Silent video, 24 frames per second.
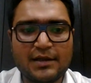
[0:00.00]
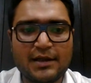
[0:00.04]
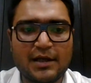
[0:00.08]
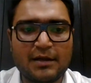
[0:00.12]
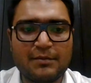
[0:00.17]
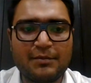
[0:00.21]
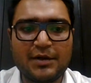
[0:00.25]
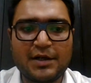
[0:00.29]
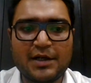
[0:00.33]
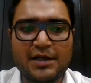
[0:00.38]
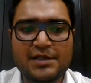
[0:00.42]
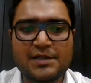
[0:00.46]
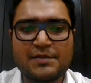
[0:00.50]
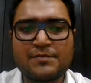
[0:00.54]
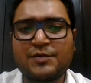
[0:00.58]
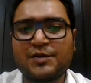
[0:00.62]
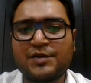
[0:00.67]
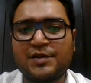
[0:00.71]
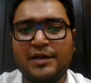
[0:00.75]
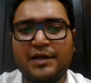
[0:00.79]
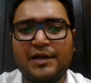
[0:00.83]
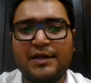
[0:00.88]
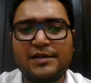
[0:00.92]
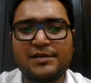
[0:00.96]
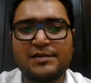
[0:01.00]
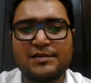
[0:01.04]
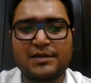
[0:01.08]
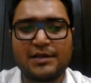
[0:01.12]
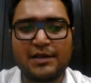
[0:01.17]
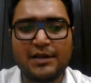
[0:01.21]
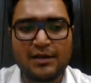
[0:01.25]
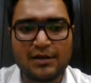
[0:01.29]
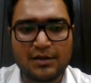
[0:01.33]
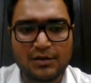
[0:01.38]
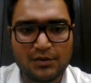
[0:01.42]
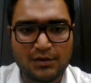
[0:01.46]
the arbitration proceedings.
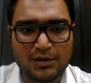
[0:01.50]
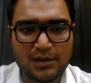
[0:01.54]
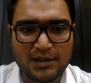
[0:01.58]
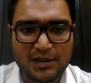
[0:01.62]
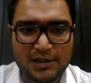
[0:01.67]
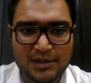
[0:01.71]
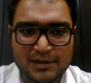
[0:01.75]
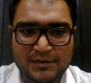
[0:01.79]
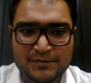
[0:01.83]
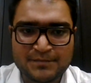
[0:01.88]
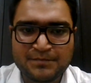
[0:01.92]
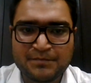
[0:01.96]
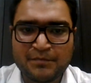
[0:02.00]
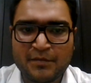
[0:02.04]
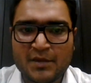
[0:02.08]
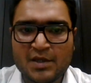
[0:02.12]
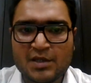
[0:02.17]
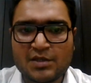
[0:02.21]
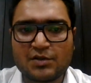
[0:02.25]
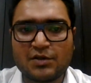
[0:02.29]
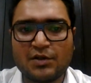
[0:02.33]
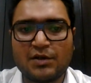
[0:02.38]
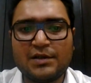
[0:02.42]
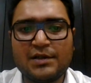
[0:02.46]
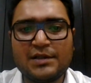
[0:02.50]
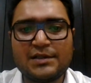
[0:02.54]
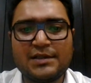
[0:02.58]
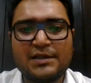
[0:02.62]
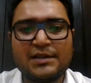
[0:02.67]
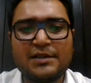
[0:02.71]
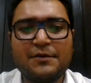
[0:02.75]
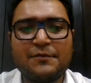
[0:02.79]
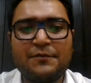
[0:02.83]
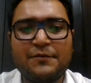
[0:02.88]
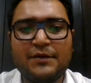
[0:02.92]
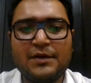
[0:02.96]
Renowned scholars in
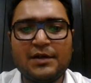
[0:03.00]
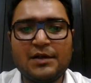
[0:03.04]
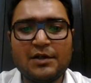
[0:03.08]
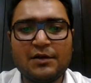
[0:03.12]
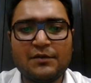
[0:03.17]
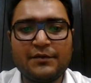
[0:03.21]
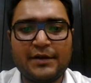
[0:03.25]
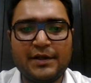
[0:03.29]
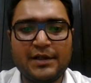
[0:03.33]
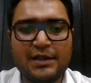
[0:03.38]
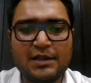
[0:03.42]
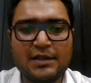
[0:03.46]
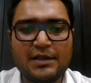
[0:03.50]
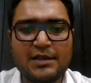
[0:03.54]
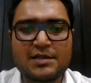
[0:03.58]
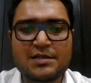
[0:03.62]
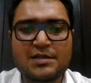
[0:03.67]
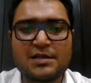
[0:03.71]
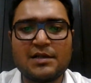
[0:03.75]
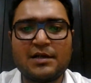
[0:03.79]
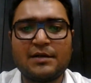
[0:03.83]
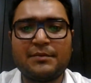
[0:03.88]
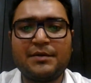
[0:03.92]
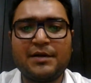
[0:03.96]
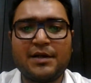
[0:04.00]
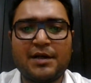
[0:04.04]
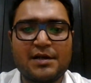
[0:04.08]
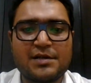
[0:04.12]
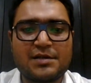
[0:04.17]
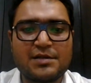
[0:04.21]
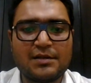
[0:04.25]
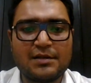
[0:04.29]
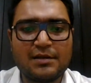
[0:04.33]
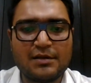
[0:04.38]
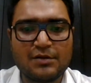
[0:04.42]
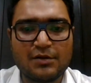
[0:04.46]
the field of international
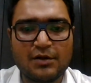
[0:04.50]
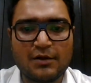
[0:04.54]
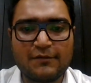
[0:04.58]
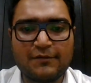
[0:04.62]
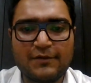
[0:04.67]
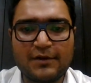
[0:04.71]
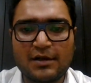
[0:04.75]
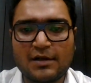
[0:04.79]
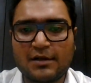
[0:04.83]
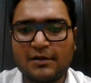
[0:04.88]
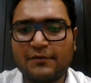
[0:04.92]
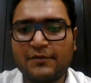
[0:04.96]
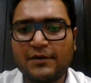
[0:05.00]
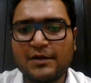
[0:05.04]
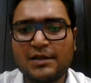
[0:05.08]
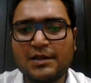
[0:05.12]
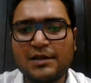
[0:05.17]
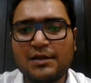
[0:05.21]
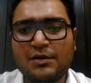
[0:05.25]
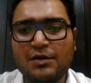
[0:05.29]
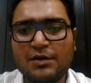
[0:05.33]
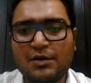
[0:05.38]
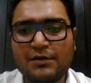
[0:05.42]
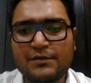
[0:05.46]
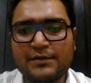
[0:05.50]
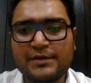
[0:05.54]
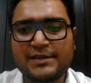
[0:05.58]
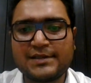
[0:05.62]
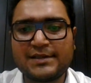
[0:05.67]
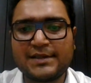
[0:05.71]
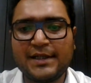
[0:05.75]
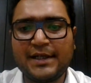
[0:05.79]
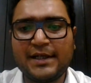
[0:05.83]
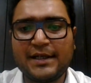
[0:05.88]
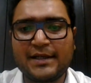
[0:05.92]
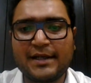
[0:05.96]
arbitration often refer the law of the
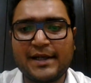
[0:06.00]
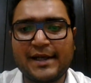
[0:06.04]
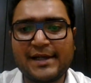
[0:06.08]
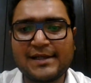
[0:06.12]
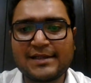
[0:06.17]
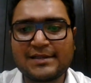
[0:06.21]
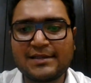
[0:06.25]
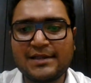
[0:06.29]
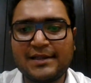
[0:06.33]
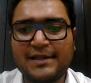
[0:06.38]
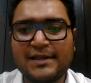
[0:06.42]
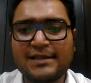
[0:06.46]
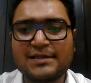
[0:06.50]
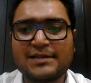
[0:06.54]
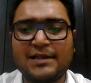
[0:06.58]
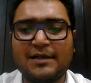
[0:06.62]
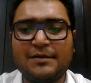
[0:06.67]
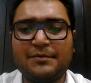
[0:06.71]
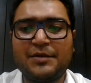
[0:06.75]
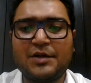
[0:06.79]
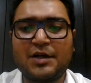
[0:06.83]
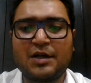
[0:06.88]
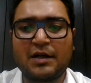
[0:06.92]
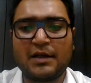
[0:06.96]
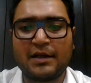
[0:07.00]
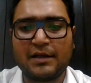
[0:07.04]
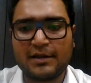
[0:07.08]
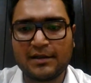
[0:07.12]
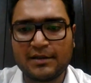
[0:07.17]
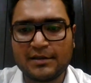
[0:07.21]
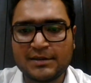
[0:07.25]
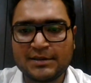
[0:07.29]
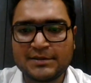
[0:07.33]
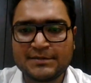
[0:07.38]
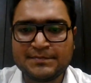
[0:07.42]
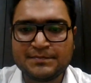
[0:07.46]
seat as the lex arbitri.
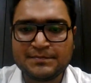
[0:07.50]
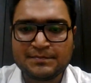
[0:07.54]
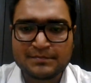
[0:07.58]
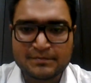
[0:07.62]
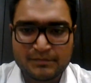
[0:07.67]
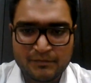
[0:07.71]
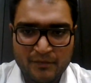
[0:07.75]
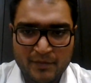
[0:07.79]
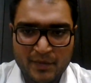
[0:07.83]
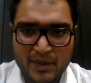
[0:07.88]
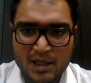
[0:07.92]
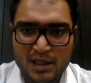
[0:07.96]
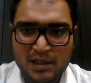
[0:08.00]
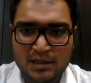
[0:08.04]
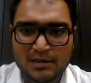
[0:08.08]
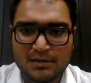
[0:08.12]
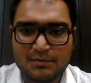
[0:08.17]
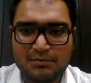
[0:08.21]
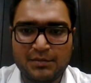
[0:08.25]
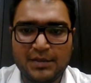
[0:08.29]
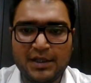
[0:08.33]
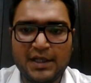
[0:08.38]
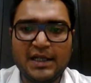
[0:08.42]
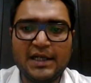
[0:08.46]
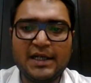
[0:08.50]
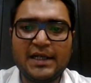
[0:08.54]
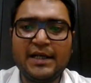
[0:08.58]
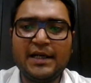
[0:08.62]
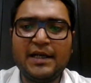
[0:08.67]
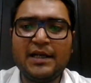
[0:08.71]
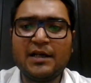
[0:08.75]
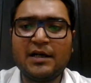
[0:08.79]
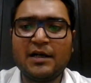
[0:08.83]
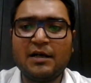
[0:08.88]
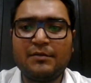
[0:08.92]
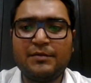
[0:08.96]
Main
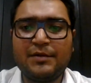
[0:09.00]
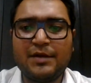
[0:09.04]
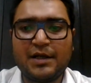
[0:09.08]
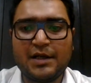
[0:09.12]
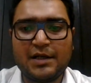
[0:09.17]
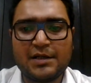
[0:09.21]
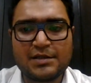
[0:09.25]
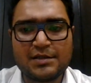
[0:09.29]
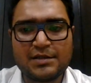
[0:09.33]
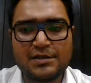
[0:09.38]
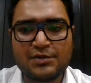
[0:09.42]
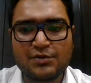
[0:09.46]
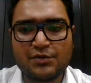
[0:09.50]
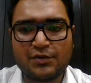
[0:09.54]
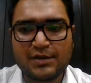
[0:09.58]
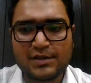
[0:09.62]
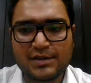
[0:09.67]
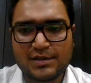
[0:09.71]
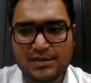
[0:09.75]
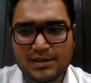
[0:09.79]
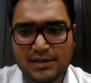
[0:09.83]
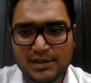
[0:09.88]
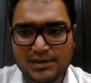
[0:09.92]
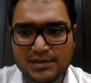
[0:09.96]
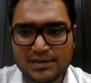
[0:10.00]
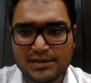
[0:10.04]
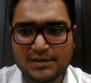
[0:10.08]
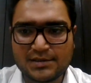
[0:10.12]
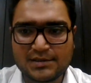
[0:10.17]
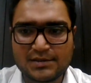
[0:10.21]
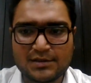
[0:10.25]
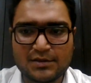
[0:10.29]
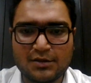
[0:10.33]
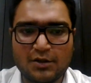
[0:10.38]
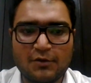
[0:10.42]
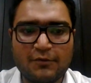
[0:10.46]
leading arbitration
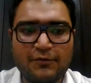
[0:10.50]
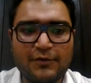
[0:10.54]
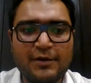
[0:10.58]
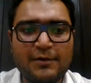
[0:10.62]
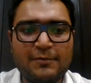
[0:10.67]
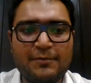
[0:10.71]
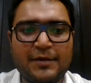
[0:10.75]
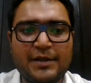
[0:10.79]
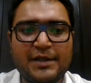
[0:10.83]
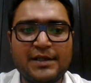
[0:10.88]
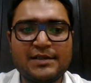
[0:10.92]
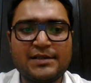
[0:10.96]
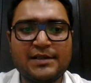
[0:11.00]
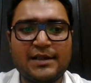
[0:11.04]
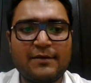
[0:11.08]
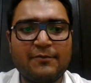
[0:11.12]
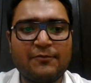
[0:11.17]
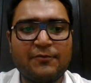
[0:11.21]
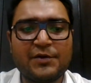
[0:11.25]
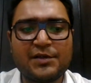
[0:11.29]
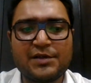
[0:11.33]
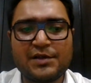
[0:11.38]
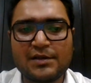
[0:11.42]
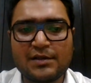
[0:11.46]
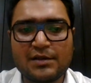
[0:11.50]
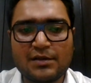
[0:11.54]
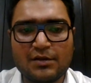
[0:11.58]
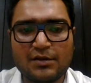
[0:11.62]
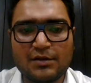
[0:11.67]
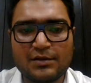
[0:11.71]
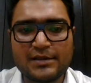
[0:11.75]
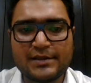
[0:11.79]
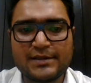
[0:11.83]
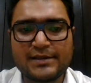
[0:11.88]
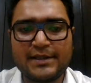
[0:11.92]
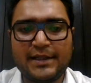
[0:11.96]
jurisdictions often place emphasis
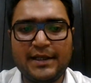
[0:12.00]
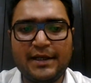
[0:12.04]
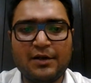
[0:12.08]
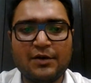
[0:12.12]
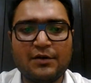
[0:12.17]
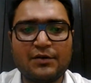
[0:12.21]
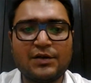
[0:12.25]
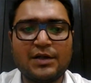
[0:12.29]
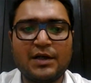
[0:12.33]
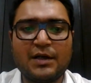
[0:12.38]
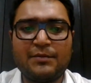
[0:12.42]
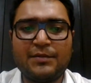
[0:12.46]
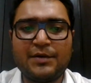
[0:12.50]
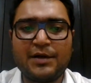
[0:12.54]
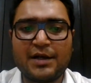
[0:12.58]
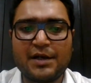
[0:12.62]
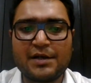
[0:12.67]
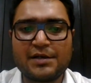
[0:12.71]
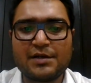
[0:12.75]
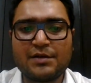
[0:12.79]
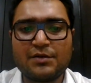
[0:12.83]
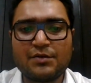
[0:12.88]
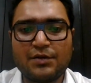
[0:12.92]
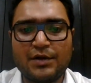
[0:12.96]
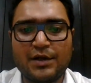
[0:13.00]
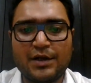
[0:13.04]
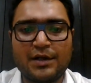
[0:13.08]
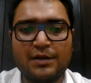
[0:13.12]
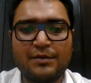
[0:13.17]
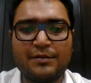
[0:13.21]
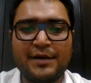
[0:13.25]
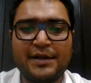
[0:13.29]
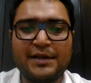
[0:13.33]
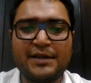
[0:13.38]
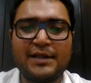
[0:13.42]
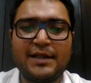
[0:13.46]
on the seat of the arbitration to
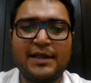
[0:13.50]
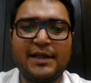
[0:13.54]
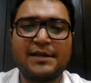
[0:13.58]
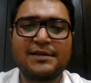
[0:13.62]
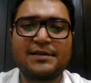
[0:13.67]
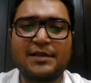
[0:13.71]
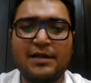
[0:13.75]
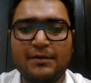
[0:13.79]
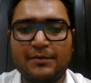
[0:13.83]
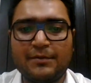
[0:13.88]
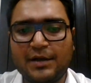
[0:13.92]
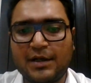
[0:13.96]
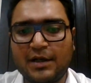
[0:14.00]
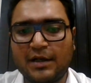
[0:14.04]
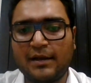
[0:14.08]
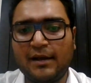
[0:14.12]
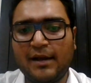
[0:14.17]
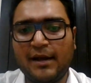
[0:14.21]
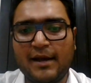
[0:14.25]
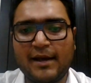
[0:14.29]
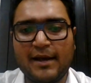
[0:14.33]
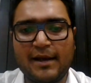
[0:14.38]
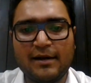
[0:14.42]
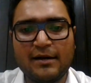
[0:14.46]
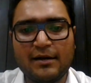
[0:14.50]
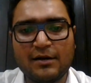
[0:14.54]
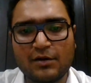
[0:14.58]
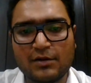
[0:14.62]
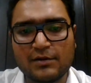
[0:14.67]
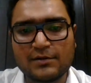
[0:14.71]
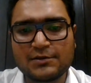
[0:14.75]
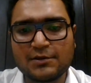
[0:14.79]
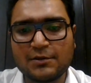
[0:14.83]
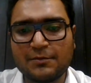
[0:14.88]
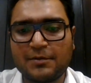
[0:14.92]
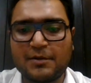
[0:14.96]
determine the lex arbitri, and
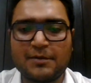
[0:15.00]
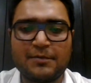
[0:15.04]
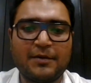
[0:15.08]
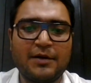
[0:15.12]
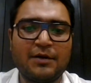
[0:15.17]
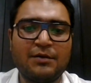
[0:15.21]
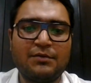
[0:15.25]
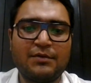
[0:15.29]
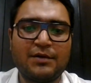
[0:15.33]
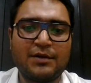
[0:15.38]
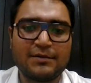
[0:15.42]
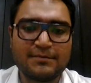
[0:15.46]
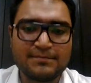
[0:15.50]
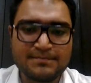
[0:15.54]
also propound